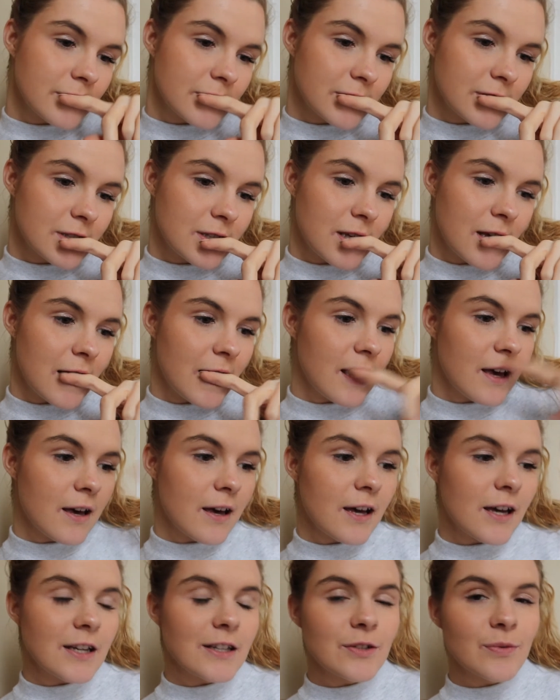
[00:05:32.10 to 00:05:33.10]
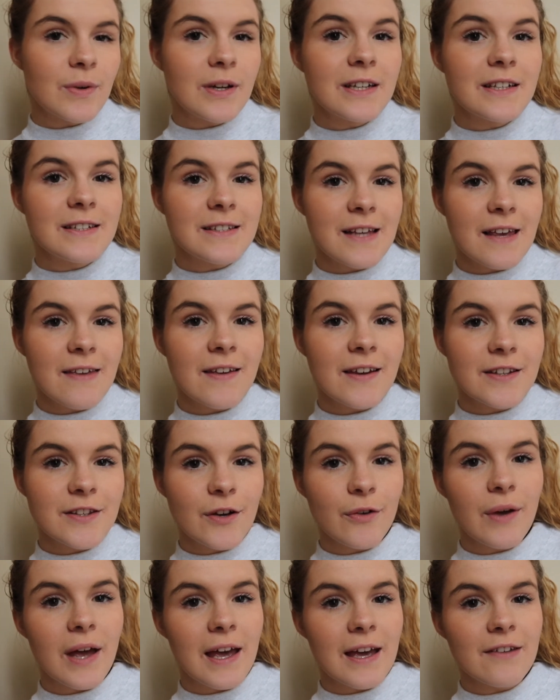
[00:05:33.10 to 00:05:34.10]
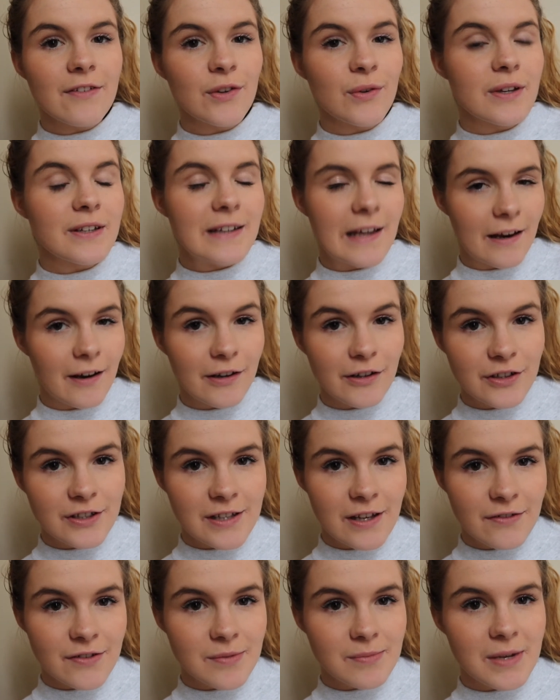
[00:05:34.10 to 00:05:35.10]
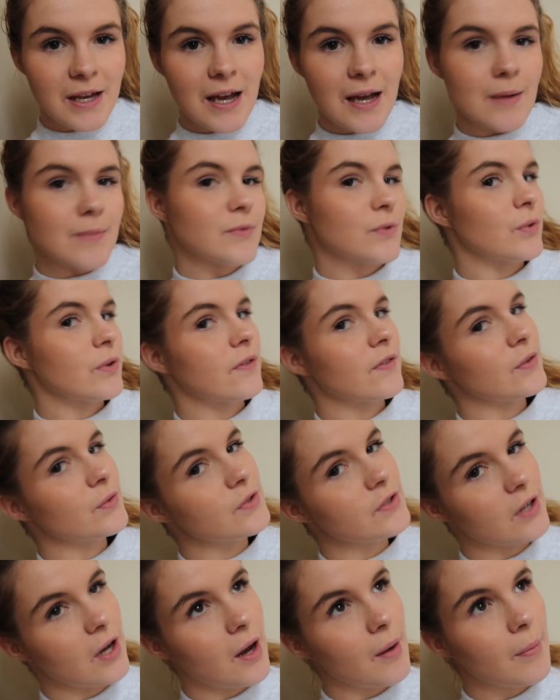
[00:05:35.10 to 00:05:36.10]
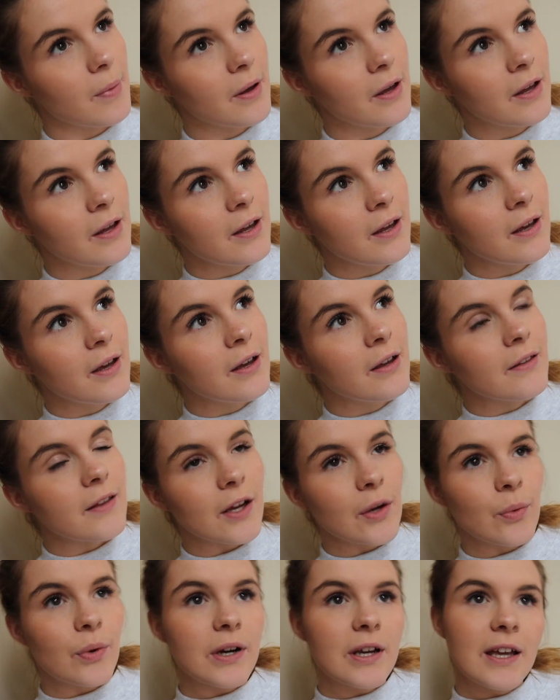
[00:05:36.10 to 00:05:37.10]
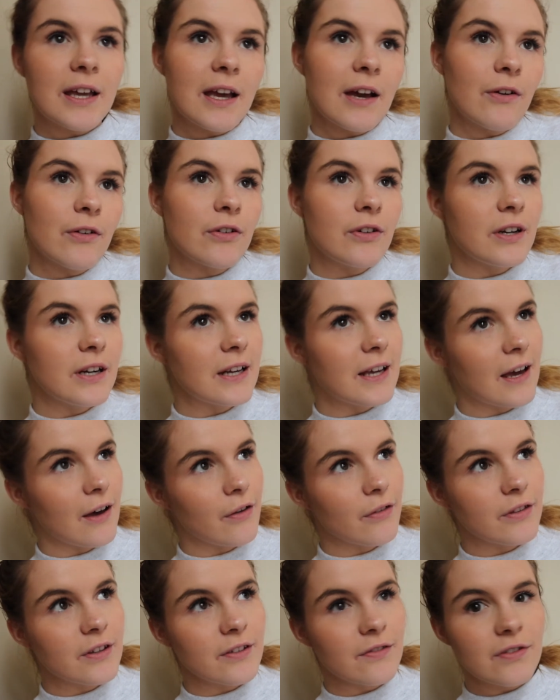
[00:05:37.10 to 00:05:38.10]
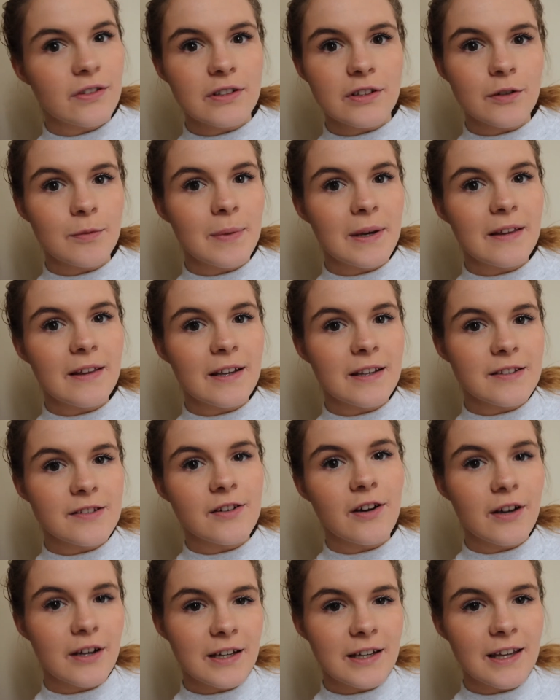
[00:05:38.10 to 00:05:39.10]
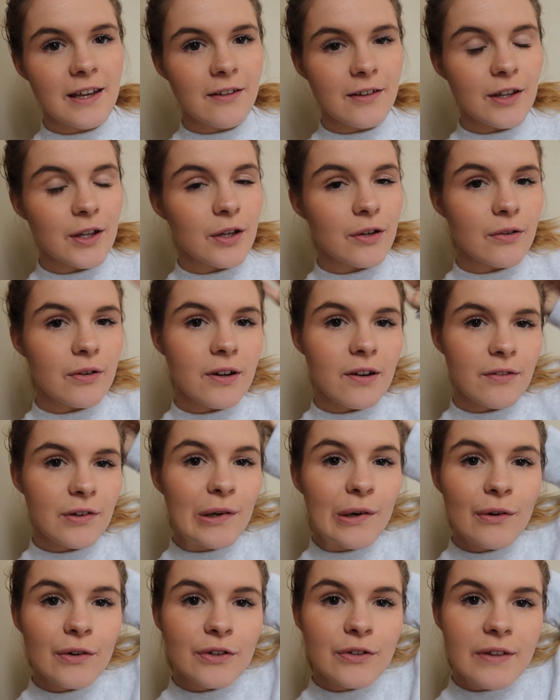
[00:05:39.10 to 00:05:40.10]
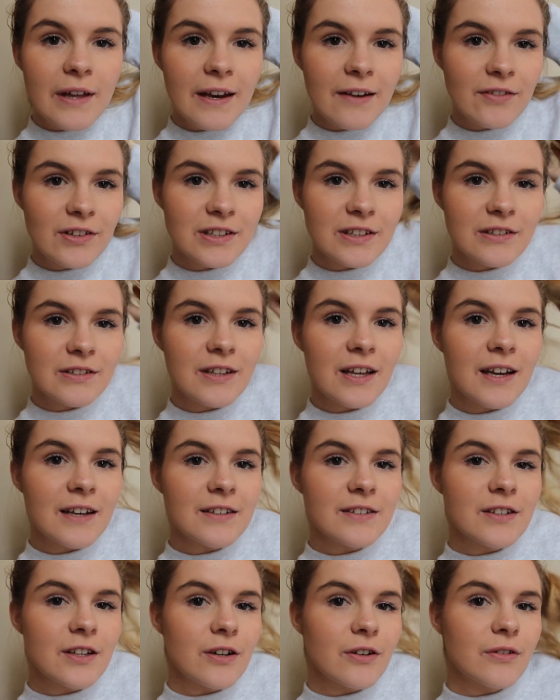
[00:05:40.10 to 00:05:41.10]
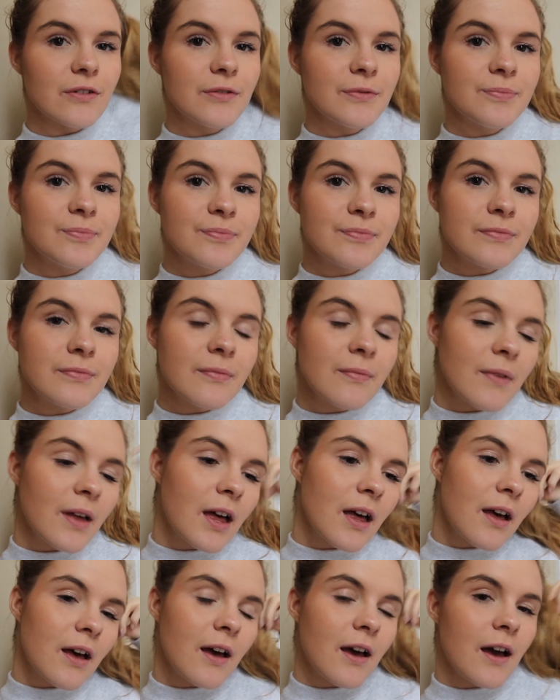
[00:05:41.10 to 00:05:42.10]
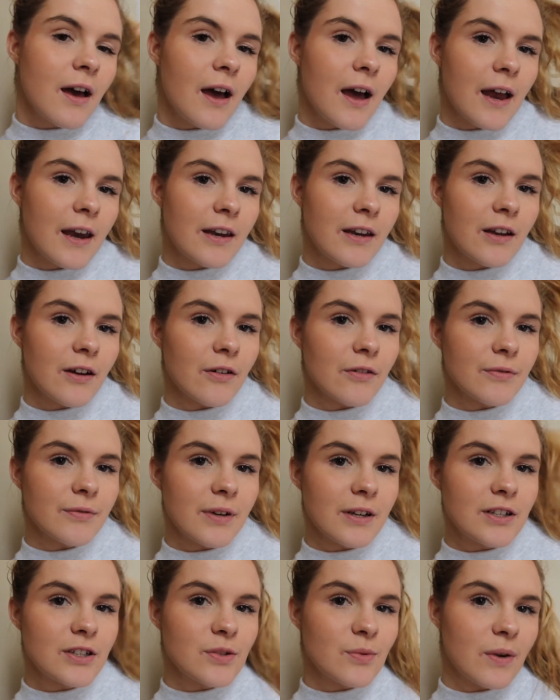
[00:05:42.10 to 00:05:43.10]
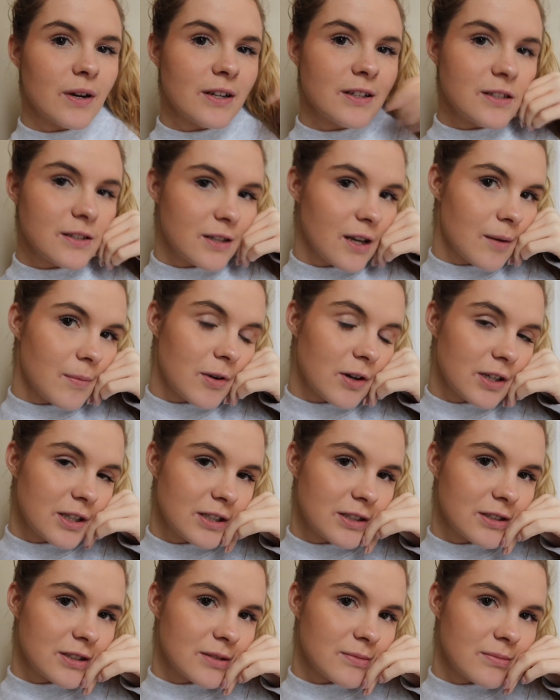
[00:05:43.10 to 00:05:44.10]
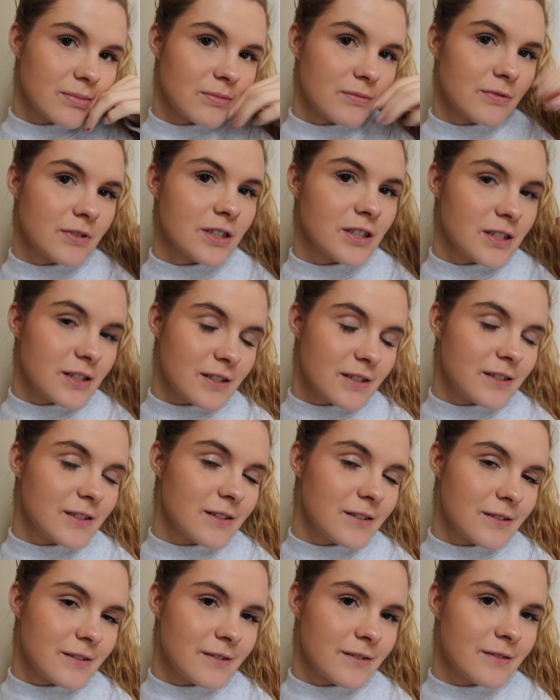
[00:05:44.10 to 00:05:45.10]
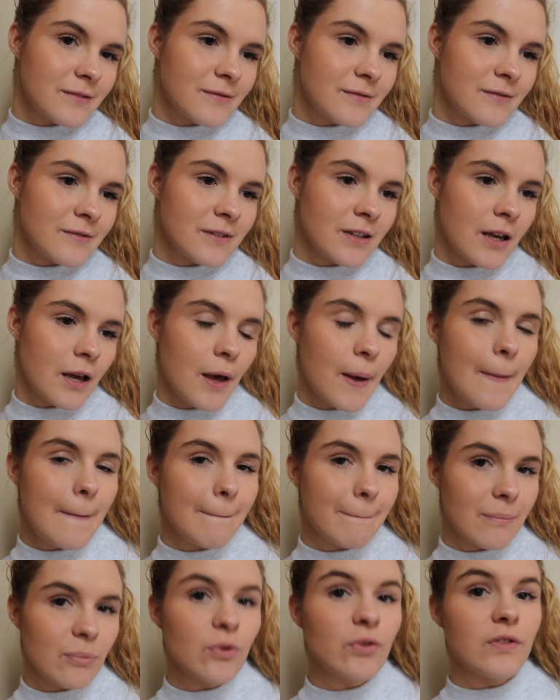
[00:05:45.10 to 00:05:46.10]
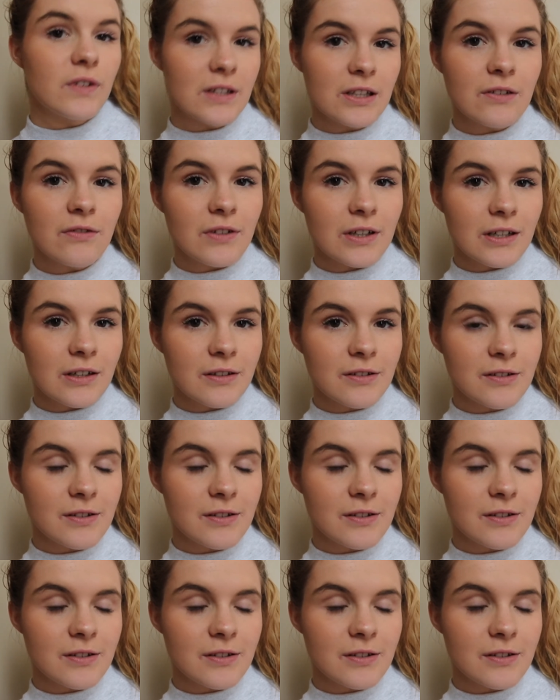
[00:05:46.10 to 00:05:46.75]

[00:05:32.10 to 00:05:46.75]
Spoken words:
I just wanted to say that it's okay if you get down on yourself sometimes, or if you stop like working out or eating healthy for a little bit. Like, it's not gonna kill you if you don't do that every single day. So I don't know, I just wanted to come on here and just be really real.